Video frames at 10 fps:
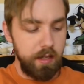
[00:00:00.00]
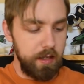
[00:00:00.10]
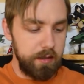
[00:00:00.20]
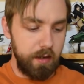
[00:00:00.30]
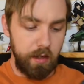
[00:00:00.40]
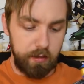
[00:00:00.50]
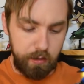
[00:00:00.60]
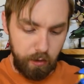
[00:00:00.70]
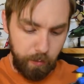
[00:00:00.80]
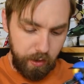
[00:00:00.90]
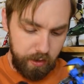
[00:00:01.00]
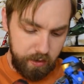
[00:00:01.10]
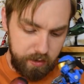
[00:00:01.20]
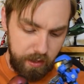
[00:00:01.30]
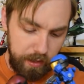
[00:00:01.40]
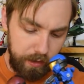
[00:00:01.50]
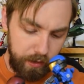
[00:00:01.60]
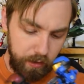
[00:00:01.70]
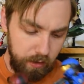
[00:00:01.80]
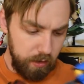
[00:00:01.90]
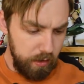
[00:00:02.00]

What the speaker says: It's already a little bit unsettling.